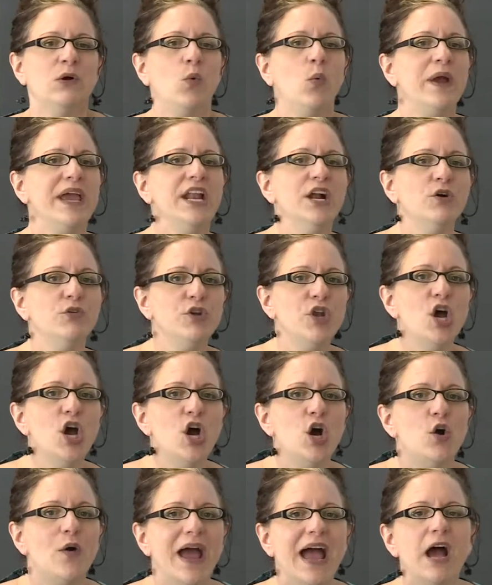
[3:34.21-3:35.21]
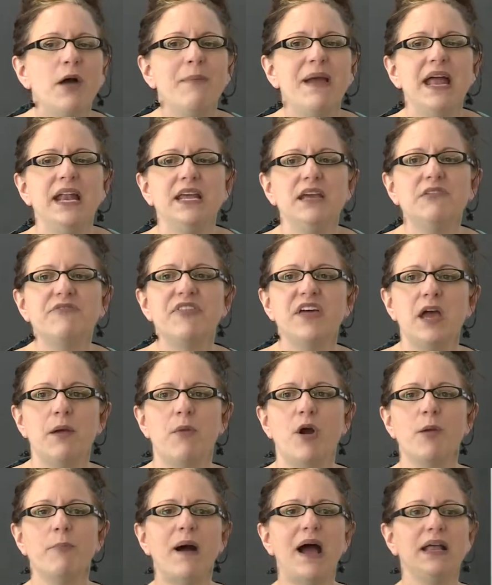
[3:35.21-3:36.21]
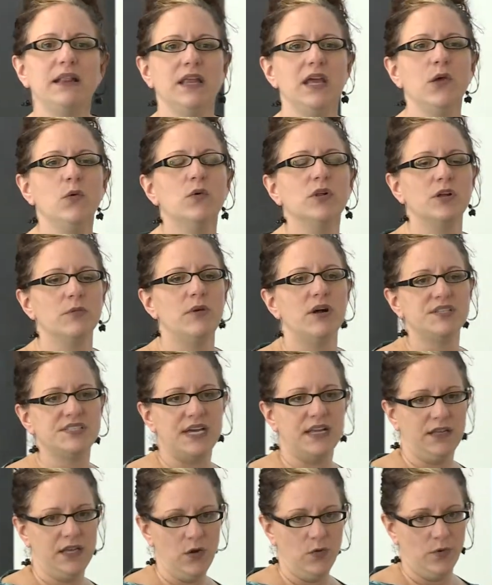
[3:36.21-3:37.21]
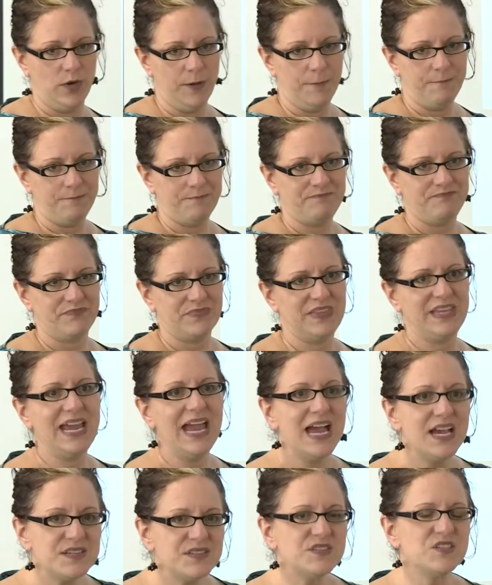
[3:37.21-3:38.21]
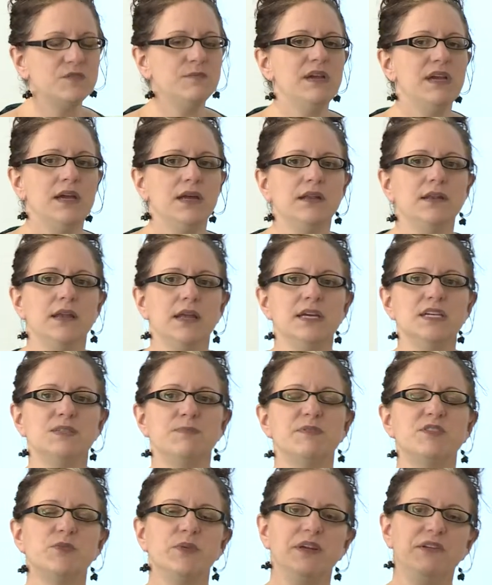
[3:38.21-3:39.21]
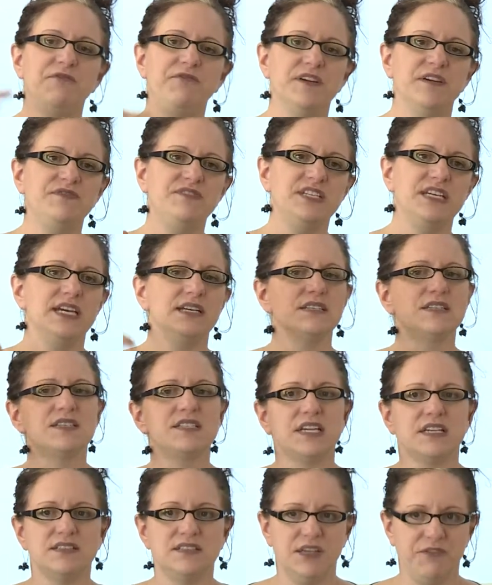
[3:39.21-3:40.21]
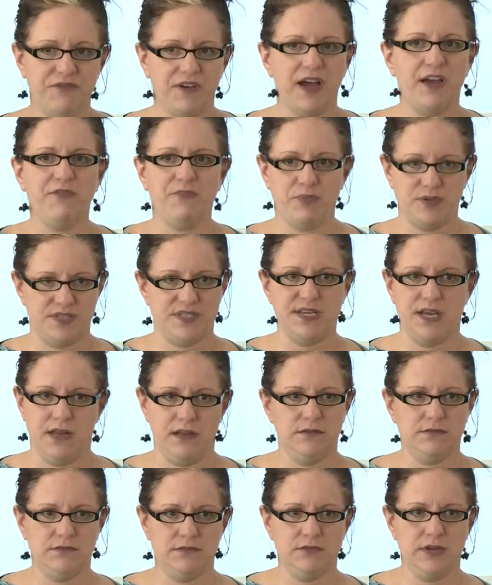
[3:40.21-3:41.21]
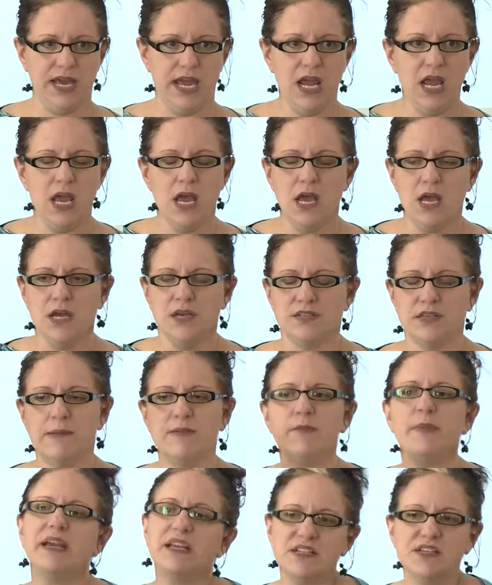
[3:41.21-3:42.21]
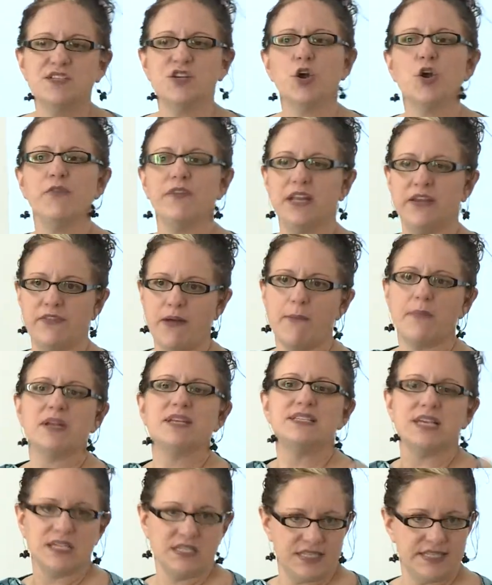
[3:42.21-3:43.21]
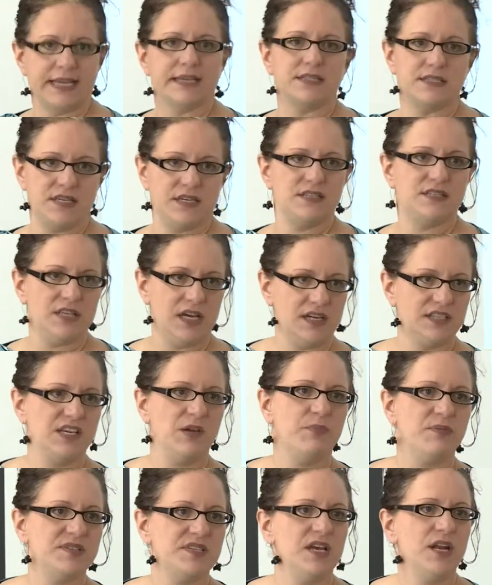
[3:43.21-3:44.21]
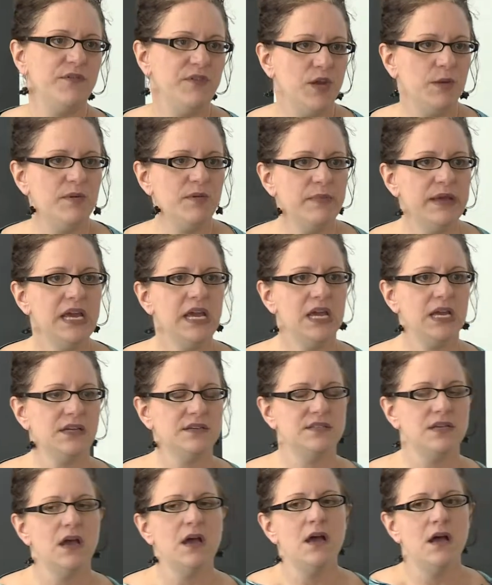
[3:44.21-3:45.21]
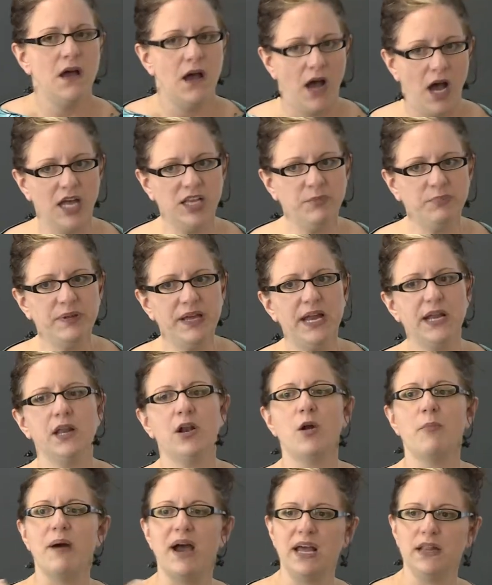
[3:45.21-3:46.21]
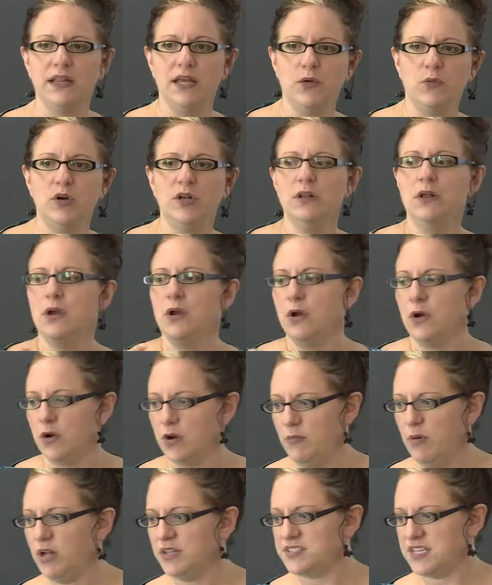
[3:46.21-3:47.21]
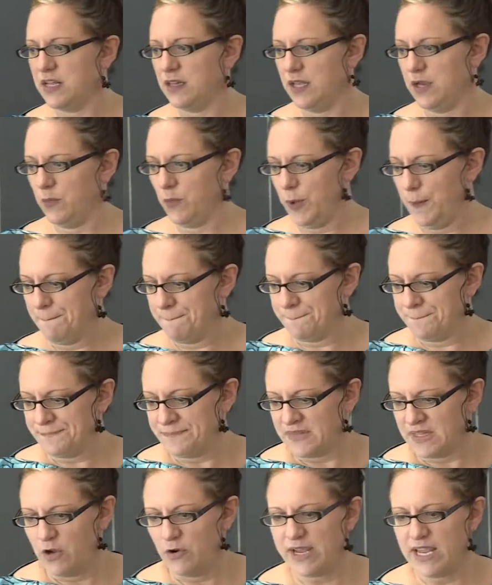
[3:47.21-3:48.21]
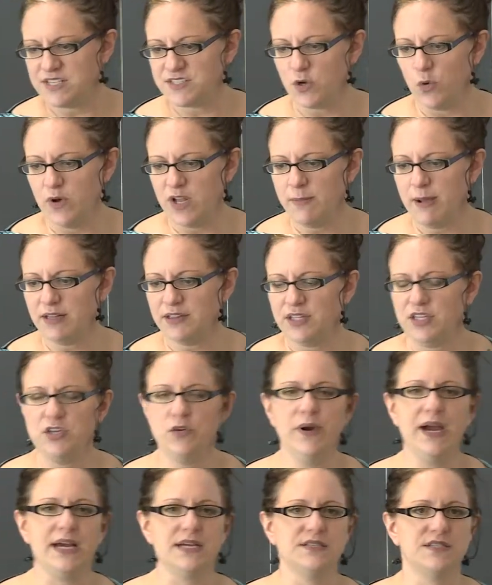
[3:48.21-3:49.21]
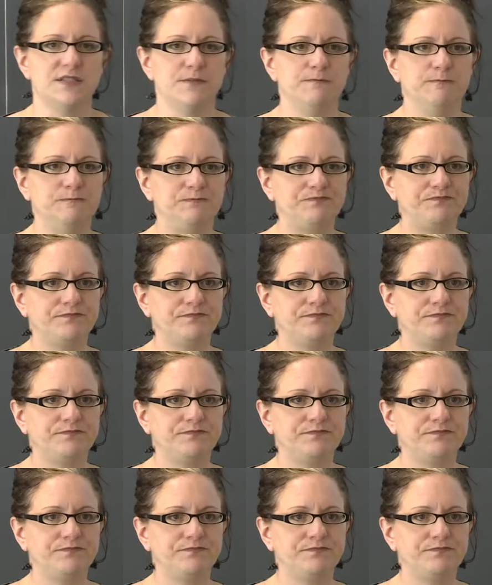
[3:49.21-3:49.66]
We don't know how many of them are bilingual or multilingual. The estimate is between 50 and 65%, okay? So I'm gonna be conservative, I'm gonna say 60. 60% of human beings on the planet are bilingual or multilingual. Okay, so what about the US?